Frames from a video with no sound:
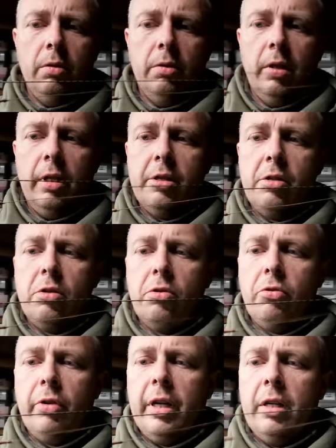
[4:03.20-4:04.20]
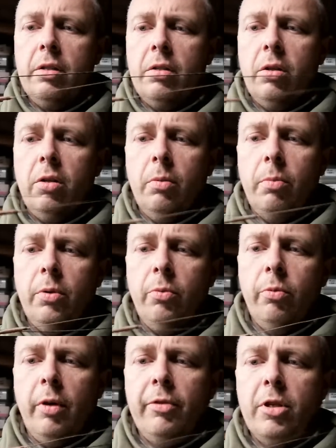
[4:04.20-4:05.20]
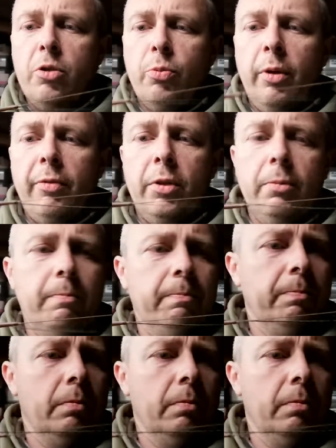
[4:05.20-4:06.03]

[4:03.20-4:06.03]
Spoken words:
until it straightens up with your swivel.